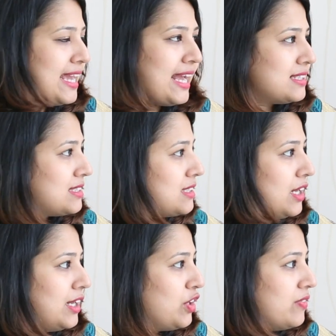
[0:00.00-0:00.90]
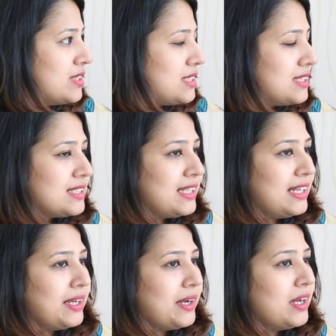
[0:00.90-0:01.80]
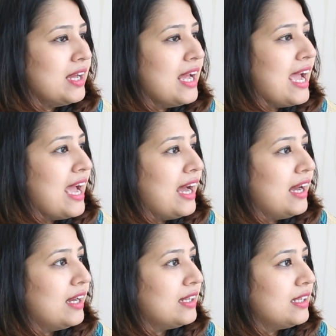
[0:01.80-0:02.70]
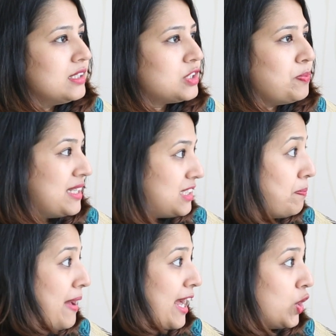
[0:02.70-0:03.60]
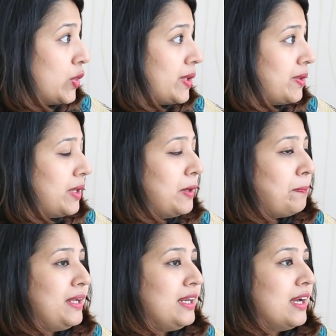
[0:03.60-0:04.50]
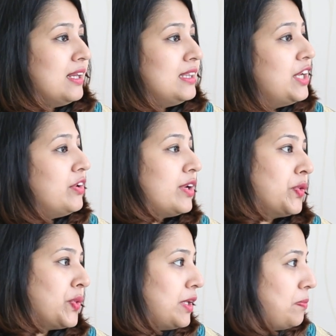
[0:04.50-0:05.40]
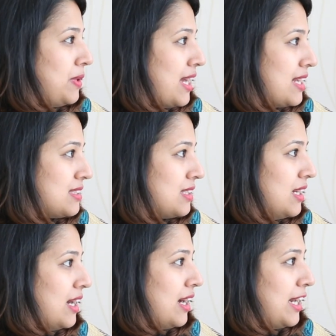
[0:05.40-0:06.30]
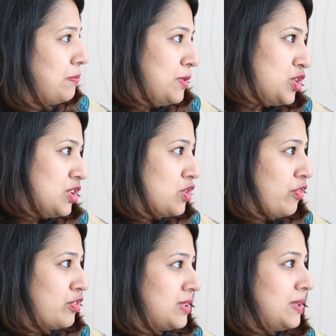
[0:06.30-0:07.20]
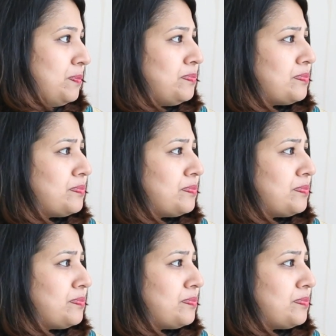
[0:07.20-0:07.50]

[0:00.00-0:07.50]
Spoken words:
universities in India. It's based in Bangalore, Pune. They recruited me as admissions officer.